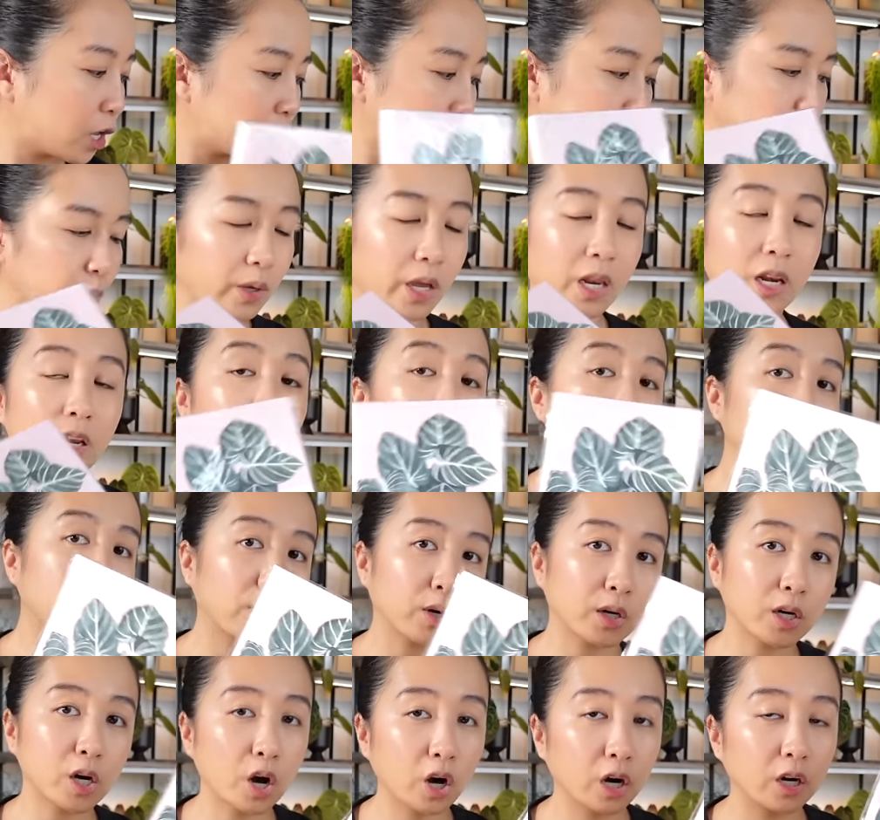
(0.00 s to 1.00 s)
So getting
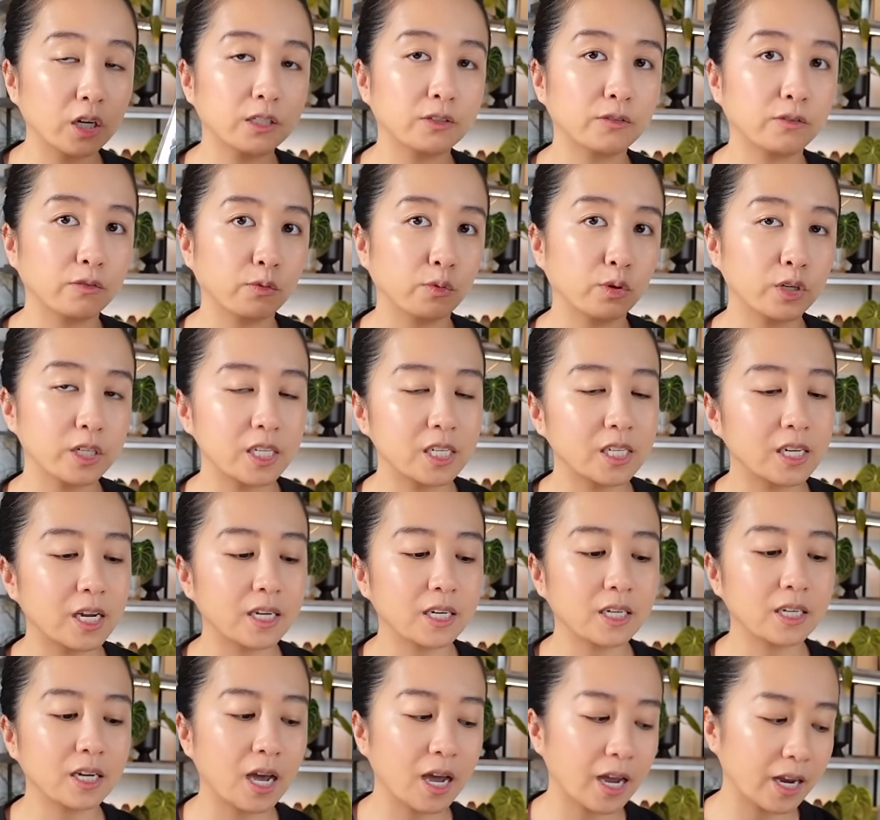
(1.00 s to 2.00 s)
four cards for
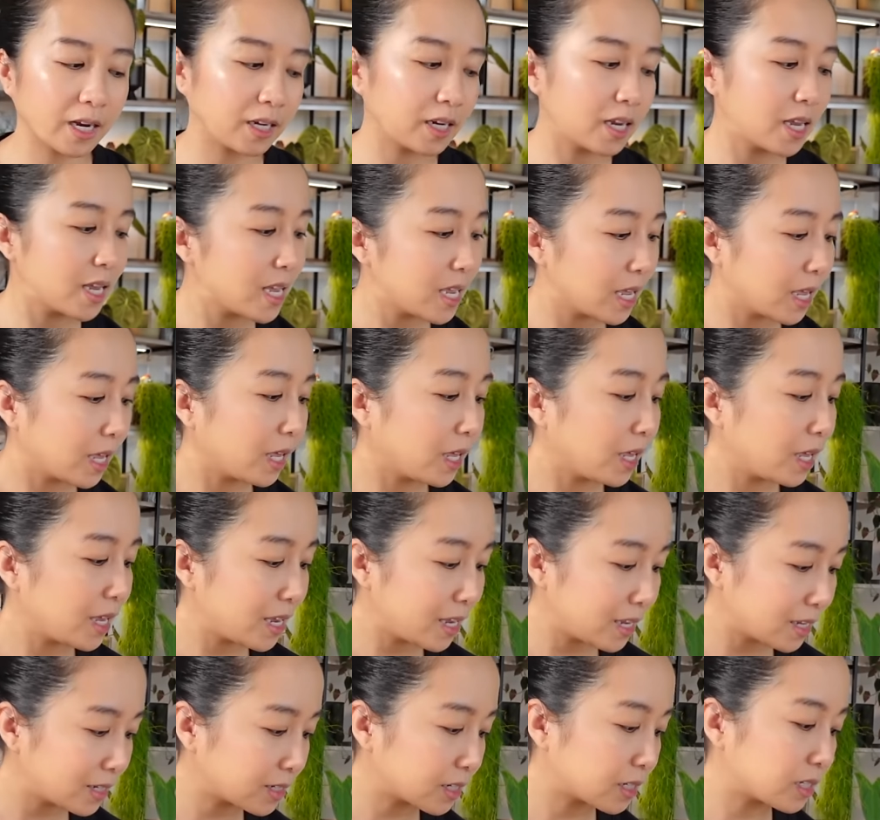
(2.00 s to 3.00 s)
$14.99
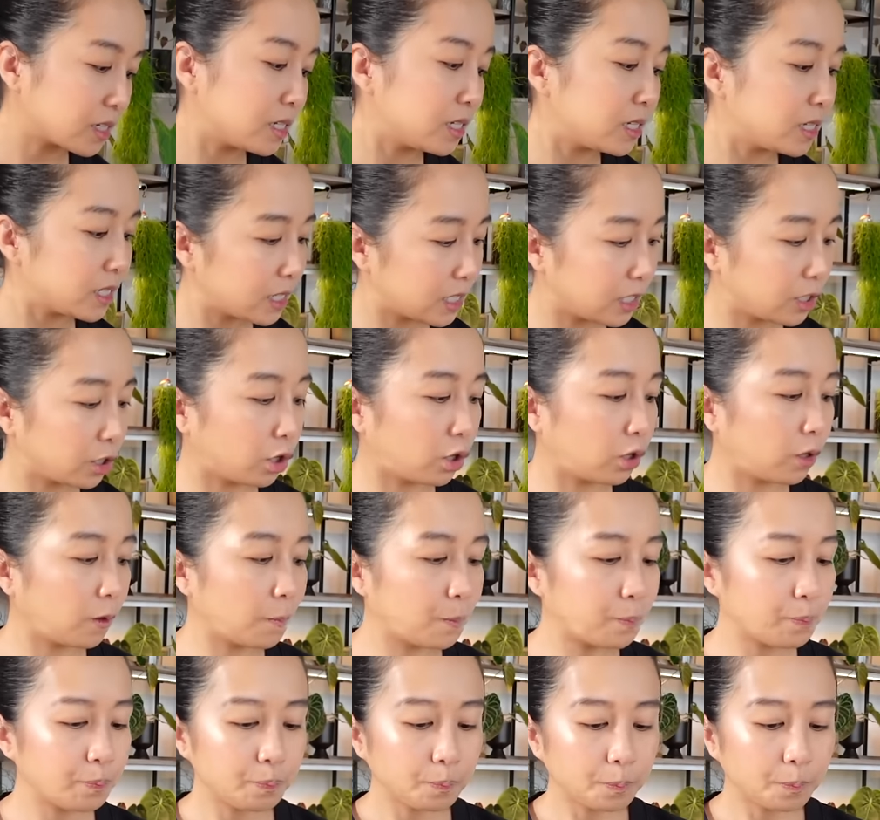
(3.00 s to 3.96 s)
is a steal.